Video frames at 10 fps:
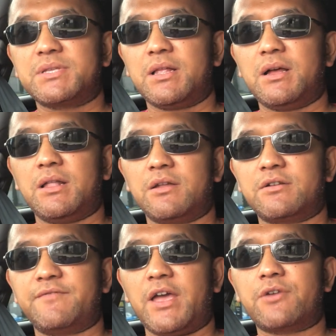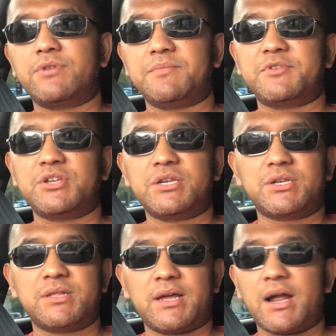a lot of equity
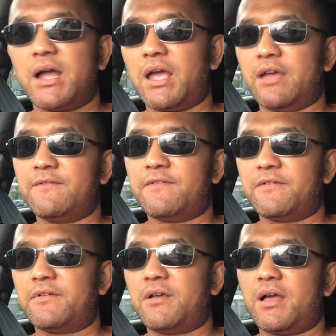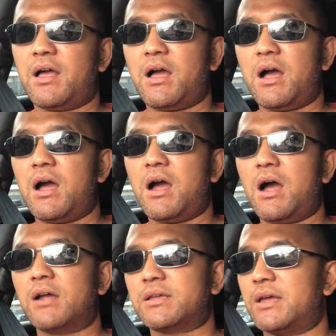position that I have,
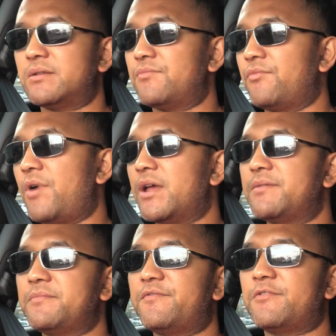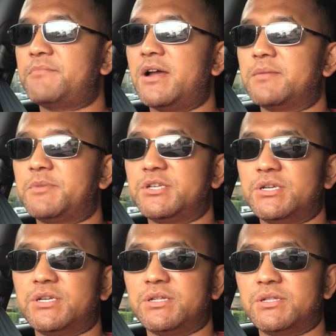I can wait for my
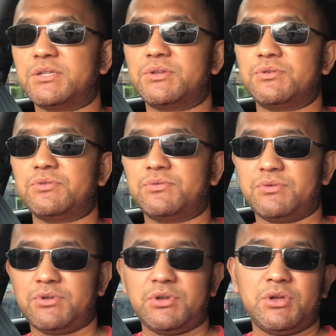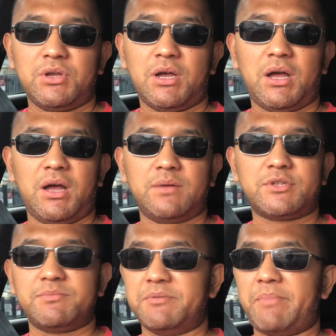position to
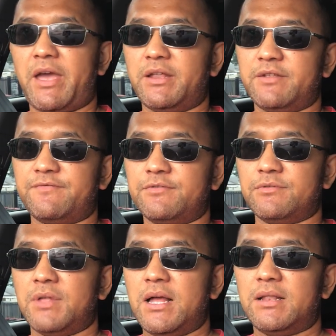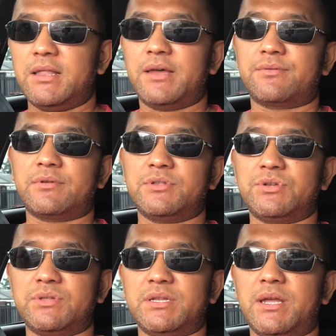be paid in full later on
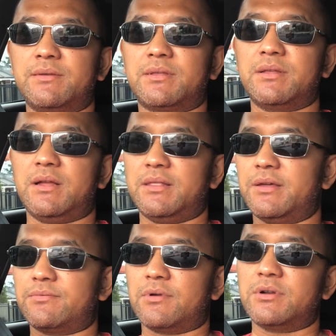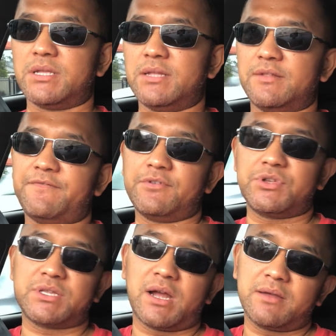during the day, later on in the
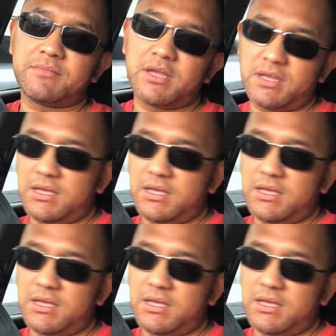future time.